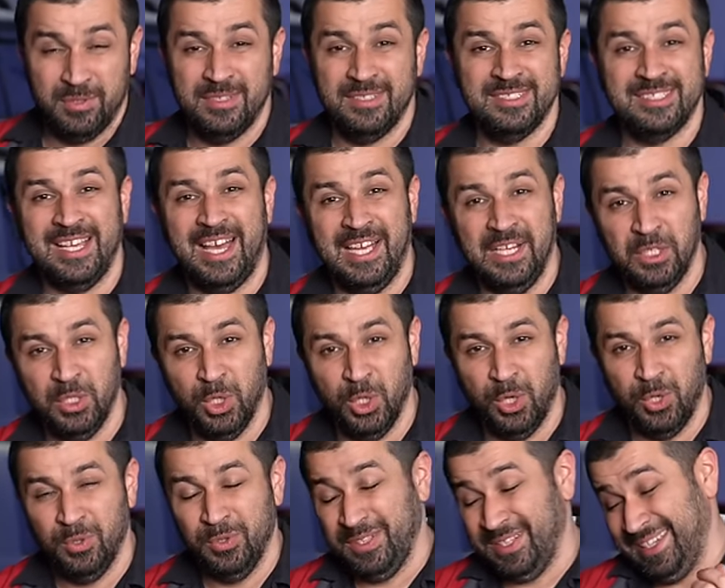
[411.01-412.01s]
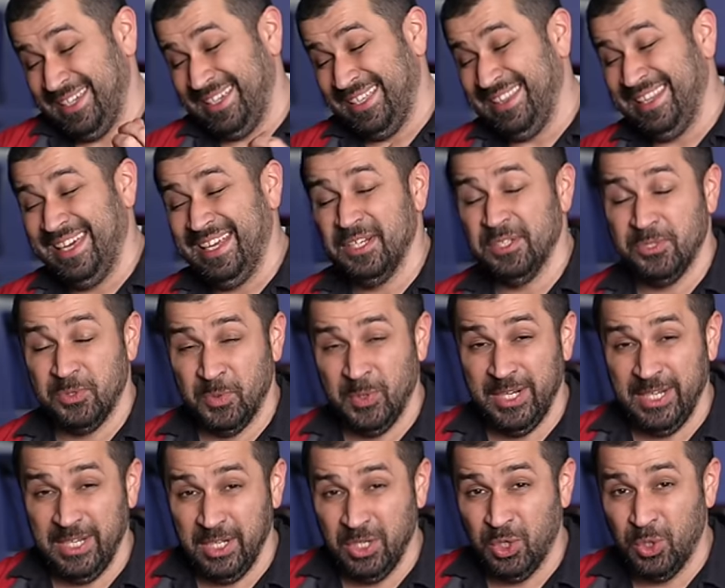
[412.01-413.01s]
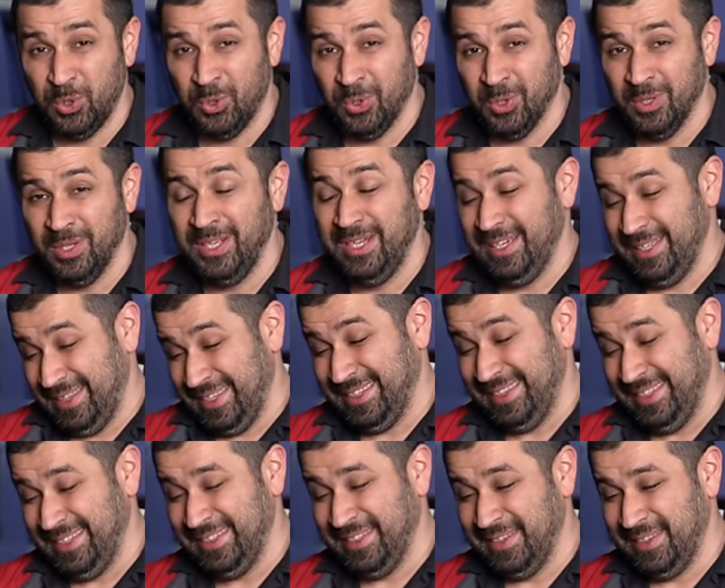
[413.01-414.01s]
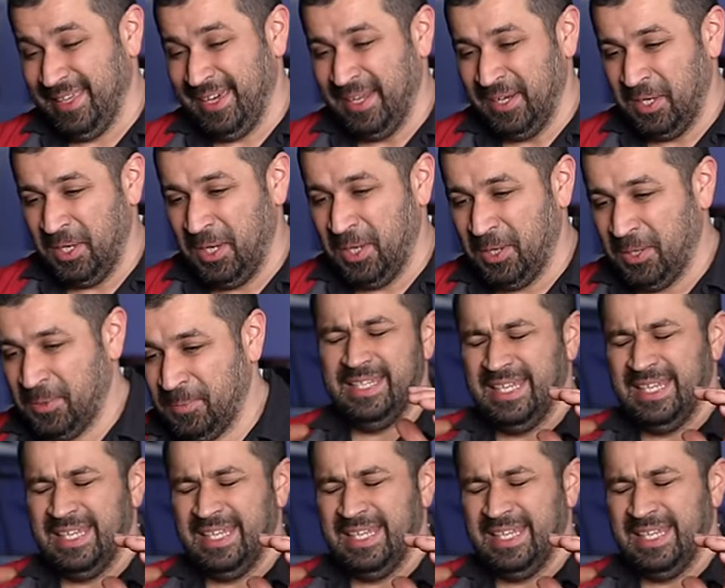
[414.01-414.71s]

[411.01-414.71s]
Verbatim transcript: side load, and that is really cool that they did that here.